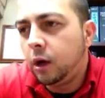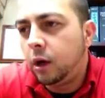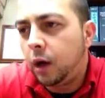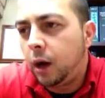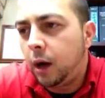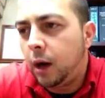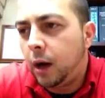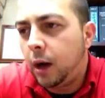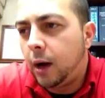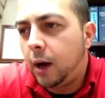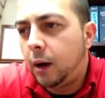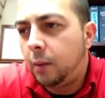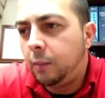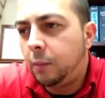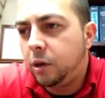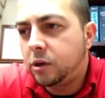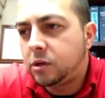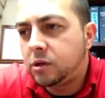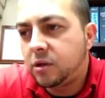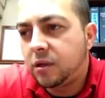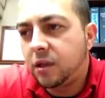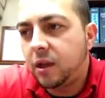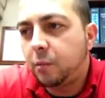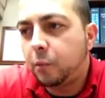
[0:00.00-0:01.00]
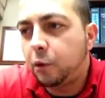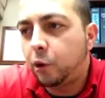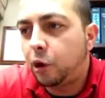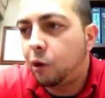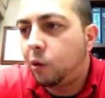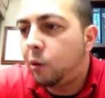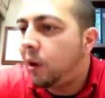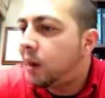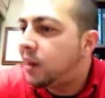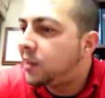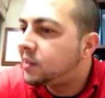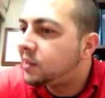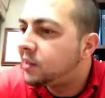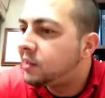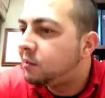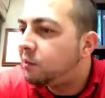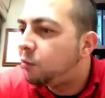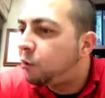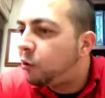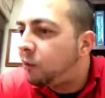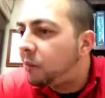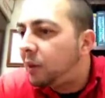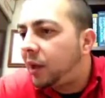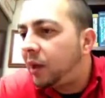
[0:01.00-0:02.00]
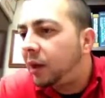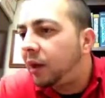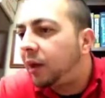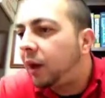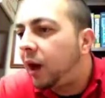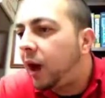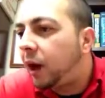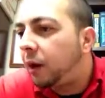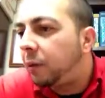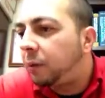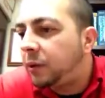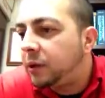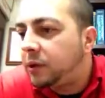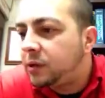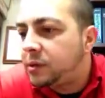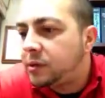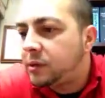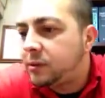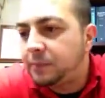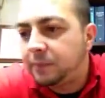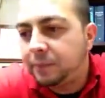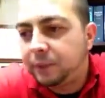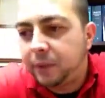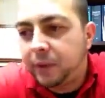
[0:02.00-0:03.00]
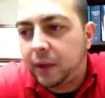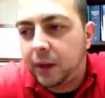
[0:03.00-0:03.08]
Most of them request to remain anonymous.